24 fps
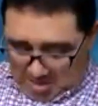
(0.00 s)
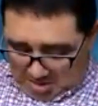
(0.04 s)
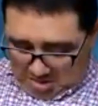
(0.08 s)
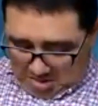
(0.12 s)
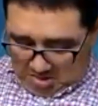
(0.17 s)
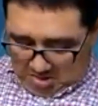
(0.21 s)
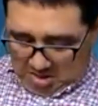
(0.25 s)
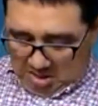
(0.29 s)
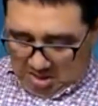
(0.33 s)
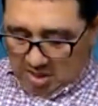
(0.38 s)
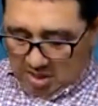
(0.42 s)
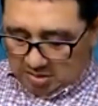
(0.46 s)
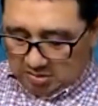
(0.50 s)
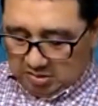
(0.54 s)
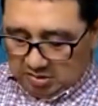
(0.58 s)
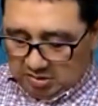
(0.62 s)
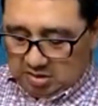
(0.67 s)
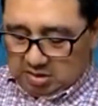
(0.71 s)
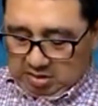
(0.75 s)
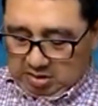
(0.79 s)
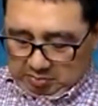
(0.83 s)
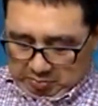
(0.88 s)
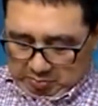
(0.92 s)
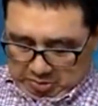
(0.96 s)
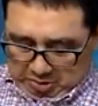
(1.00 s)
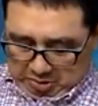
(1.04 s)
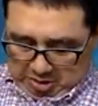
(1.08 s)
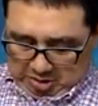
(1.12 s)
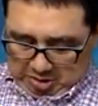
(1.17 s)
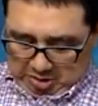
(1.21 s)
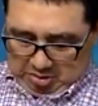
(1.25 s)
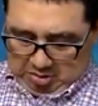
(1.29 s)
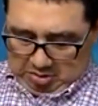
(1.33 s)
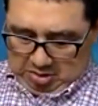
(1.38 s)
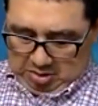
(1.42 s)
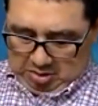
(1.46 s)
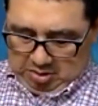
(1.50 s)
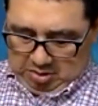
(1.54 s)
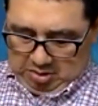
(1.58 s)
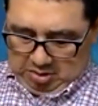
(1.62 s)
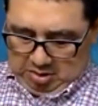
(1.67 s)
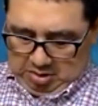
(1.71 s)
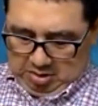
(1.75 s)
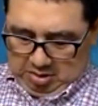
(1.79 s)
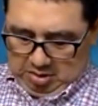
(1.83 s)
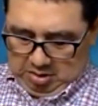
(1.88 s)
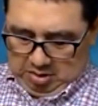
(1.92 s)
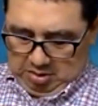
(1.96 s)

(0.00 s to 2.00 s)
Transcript: You can actually just put it on your